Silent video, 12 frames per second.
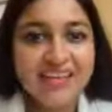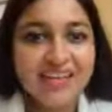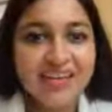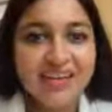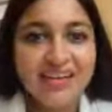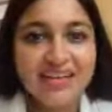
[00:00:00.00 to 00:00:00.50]

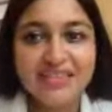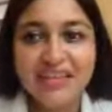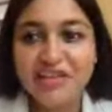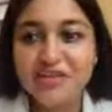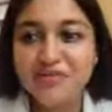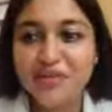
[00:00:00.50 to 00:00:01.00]
Thank you
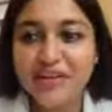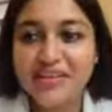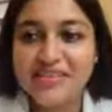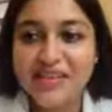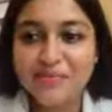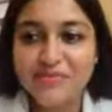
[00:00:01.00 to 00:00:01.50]
for
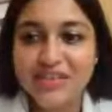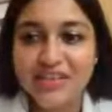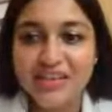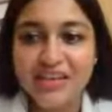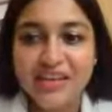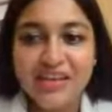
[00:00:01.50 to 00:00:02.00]
accepting.
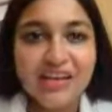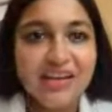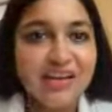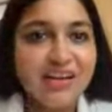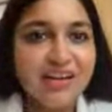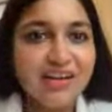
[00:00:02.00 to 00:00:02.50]

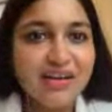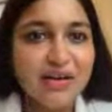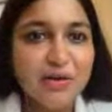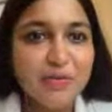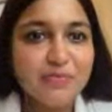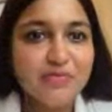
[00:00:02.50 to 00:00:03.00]

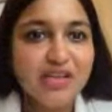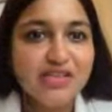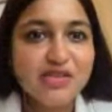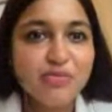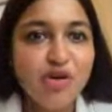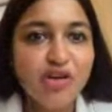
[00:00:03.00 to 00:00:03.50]

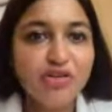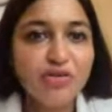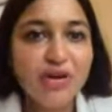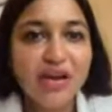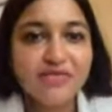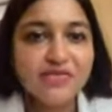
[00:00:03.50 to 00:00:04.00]
Simone, you
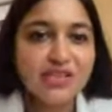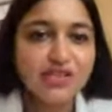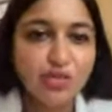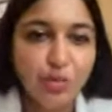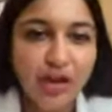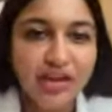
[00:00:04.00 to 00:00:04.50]
have such a
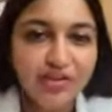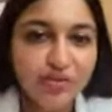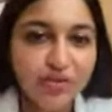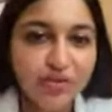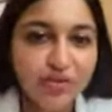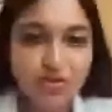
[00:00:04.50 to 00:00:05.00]
wide
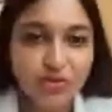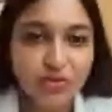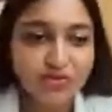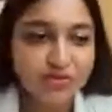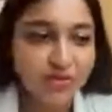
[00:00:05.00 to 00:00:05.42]
range of